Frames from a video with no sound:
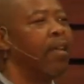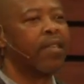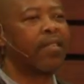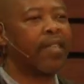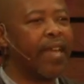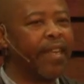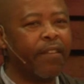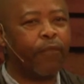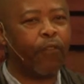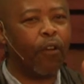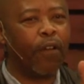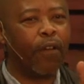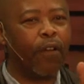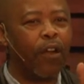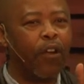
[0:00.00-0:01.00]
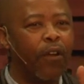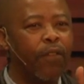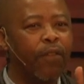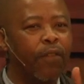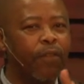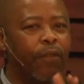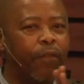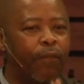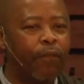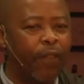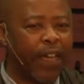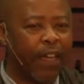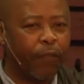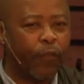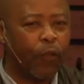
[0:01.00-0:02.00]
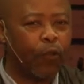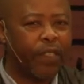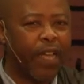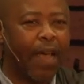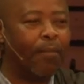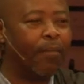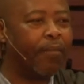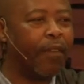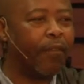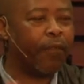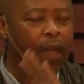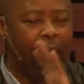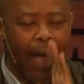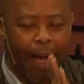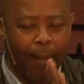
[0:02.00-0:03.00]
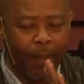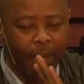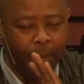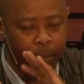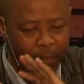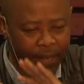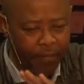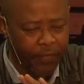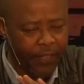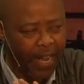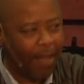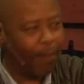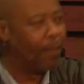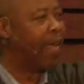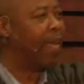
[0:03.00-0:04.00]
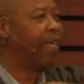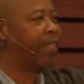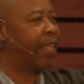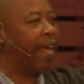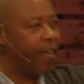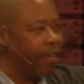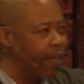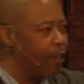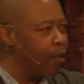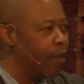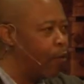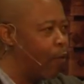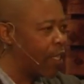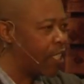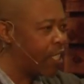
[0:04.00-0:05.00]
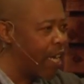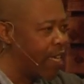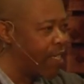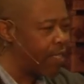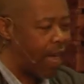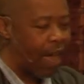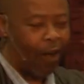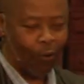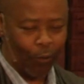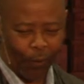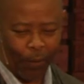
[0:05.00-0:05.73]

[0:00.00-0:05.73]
stayed for very few time, brief time. Then he was chased out.